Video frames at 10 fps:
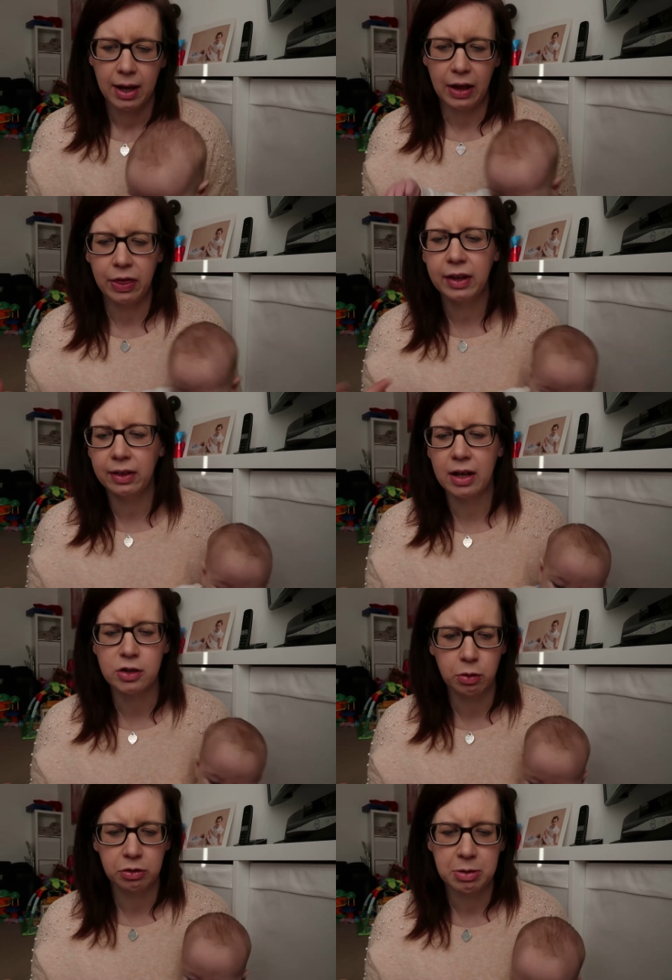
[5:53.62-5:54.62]
I think
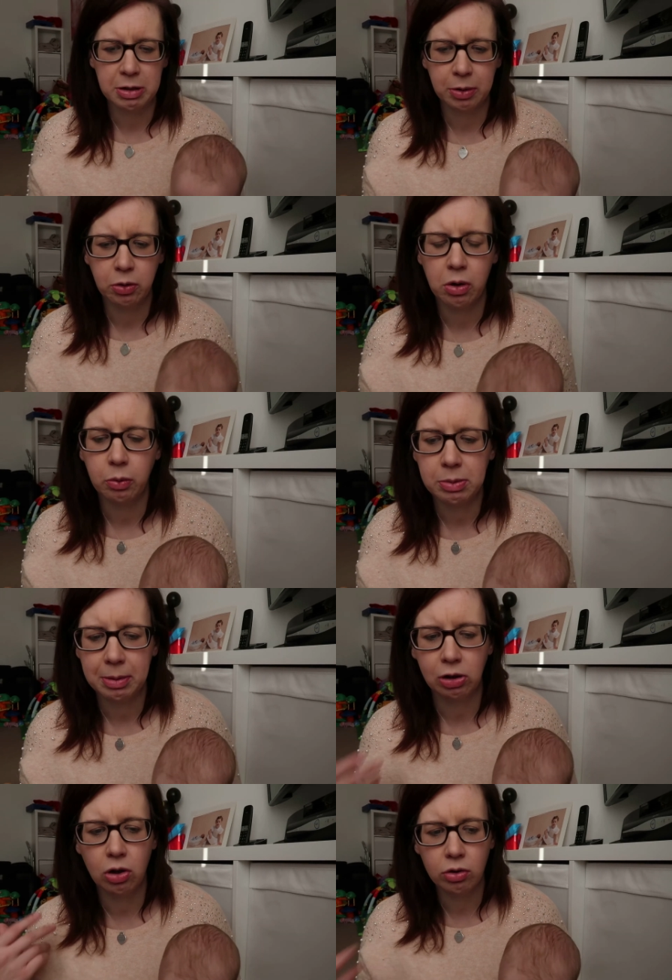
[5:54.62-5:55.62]
that's what's made me go a wee
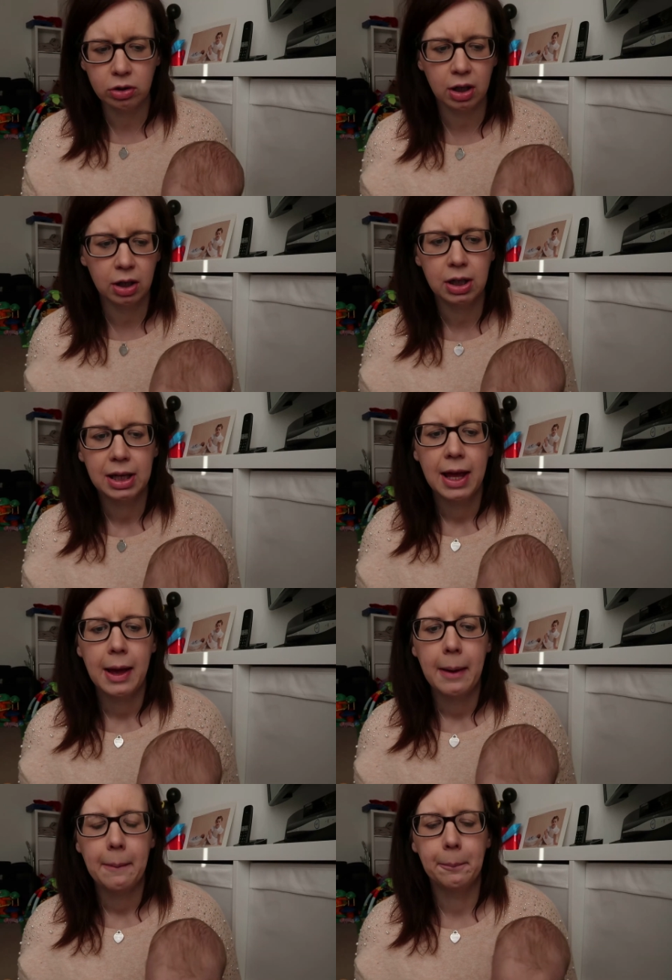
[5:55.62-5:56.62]
bit longer,
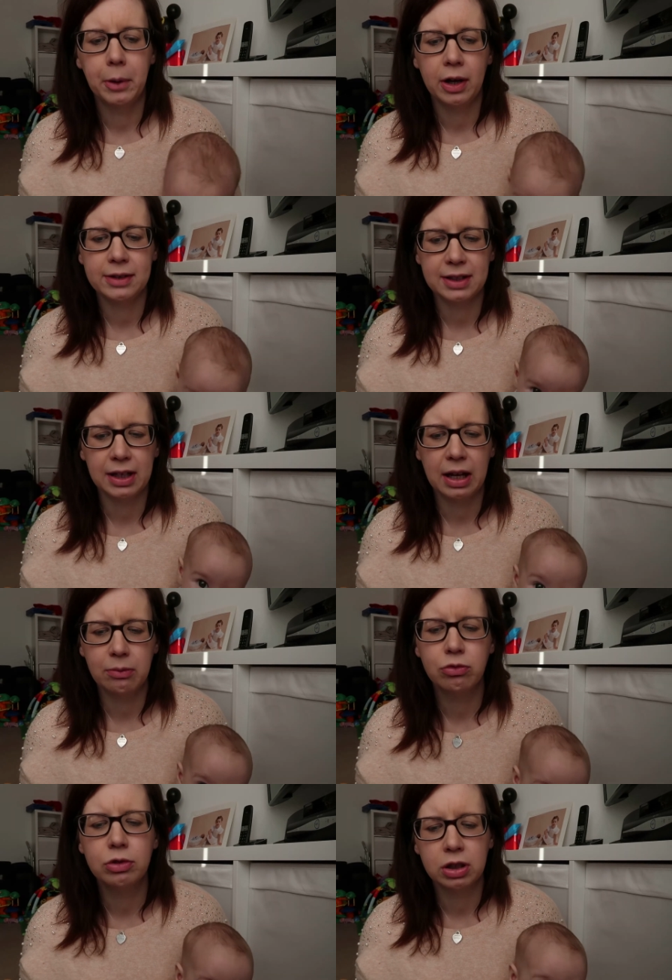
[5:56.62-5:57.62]
but
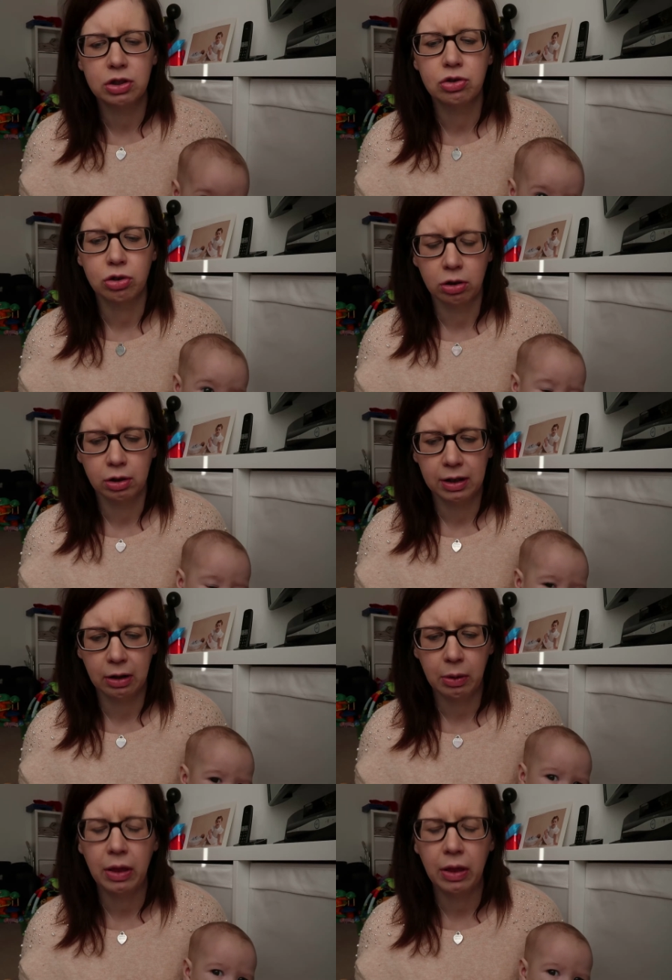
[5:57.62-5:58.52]
I'm really struggling now.